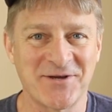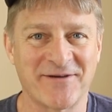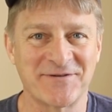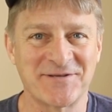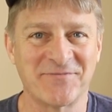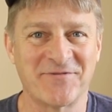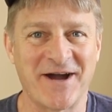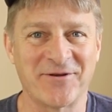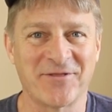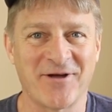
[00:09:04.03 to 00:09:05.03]
offer some
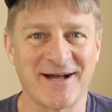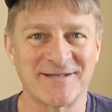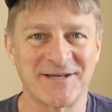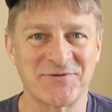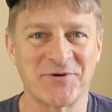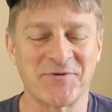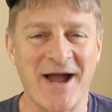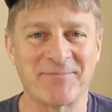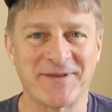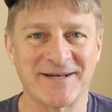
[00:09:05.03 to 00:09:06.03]
final thoughts as we
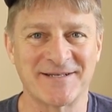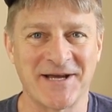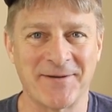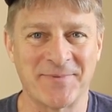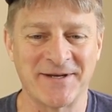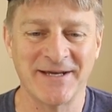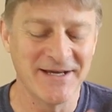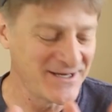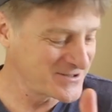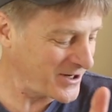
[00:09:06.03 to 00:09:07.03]
wrap things up. And
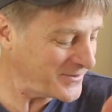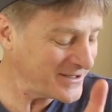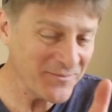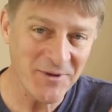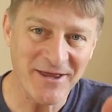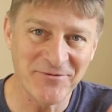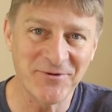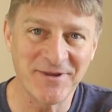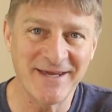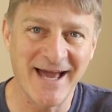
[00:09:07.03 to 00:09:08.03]
sorry we didn't play through
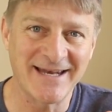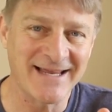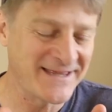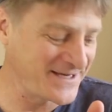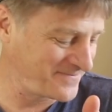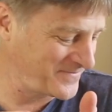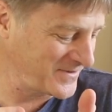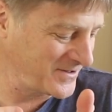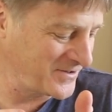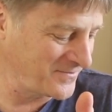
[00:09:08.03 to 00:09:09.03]
to the end. I think,
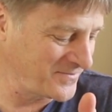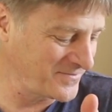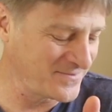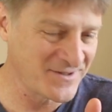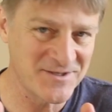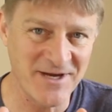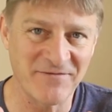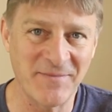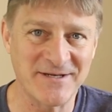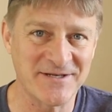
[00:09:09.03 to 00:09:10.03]
you know,
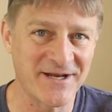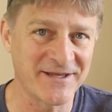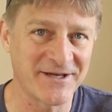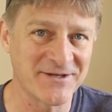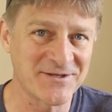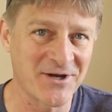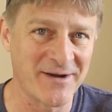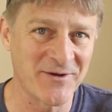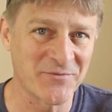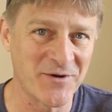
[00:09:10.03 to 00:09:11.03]
Jeff mentioned, I think in his
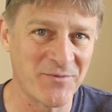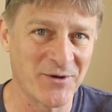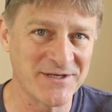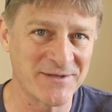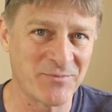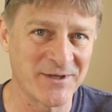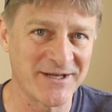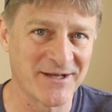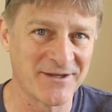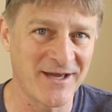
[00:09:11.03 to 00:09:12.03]
comment where he pointed,
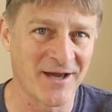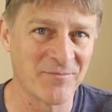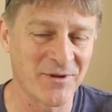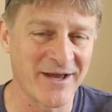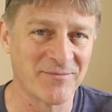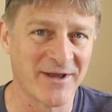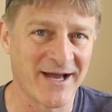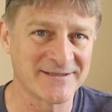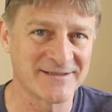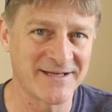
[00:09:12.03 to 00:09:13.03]
pointed out the unplayable
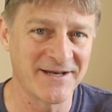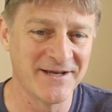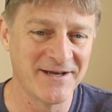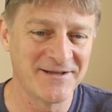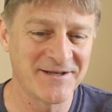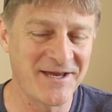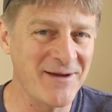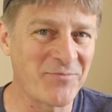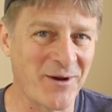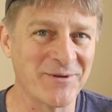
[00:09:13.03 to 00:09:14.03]
hexes, that the
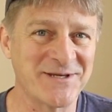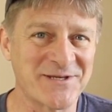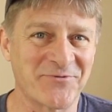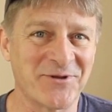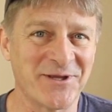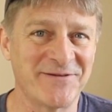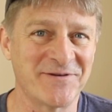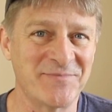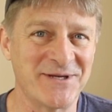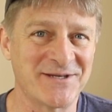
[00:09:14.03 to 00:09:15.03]
game probably isn't really
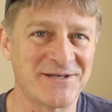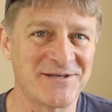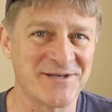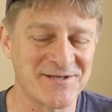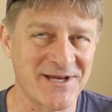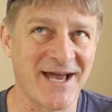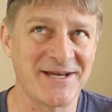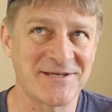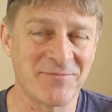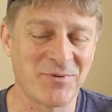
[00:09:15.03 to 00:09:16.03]
even be,
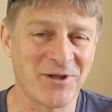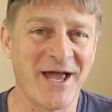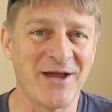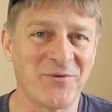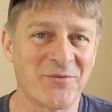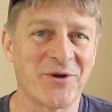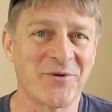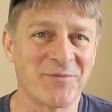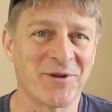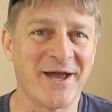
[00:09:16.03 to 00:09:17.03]
designed to play where we
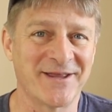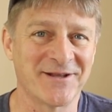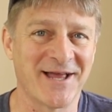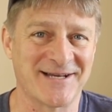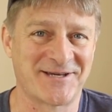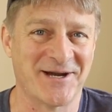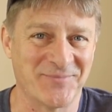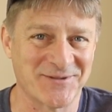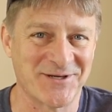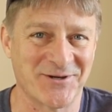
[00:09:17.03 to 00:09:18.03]
were playing the last
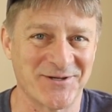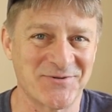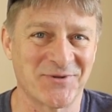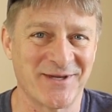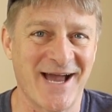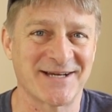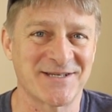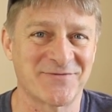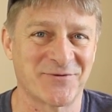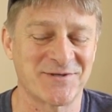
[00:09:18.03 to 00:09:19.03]
couple turns with the
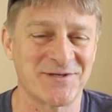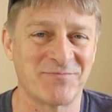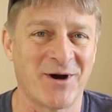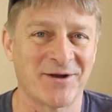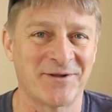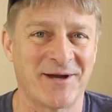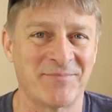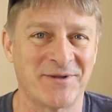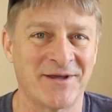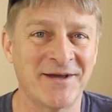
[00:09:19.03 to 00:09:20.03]
Axis forces bottled
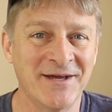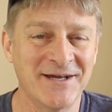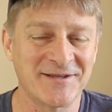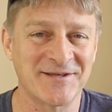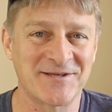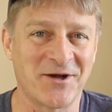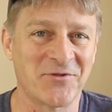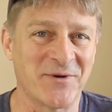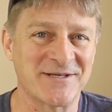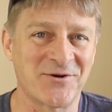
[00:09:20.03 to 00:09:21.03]
up in the, the
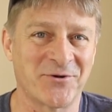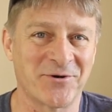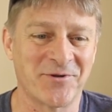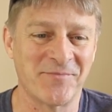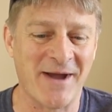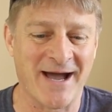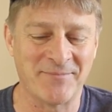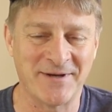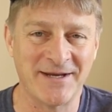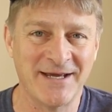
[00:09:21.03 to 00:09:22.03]
southwest corner of the
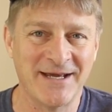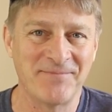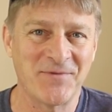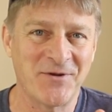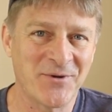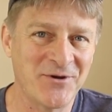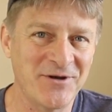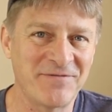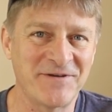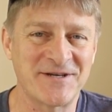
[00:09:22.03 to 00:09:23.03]
map. And, you know, we could
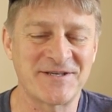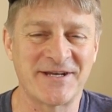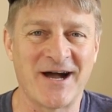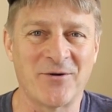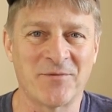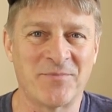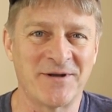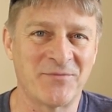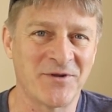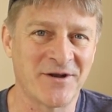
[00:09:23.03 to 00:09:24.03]
have finished it out,
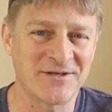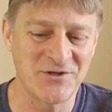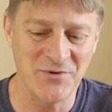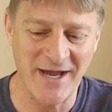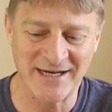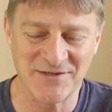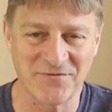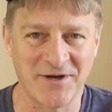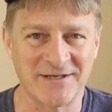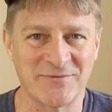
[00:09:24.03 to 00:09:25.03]
but it, on a two-hex
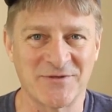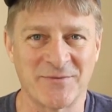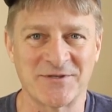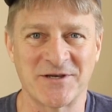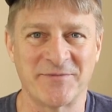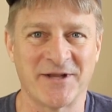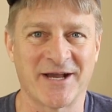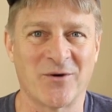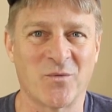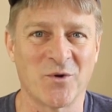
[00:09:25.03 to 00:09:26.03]
front, it was almost going to be
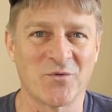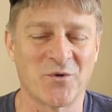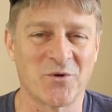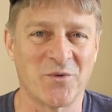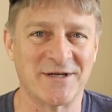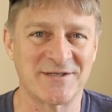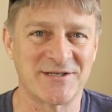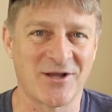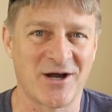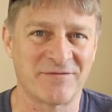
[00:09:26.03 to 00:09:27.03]
like a World War I
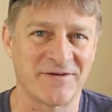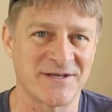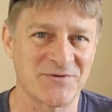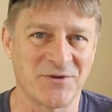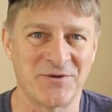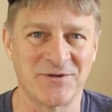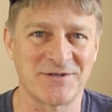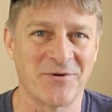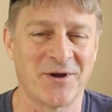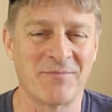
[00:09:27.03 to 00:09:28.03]
slogfest with
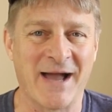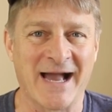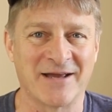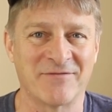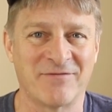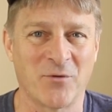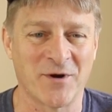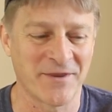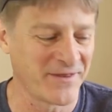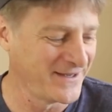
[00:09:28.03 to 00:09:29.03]
units going back and
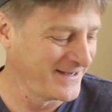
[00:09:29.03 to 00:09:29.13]
forth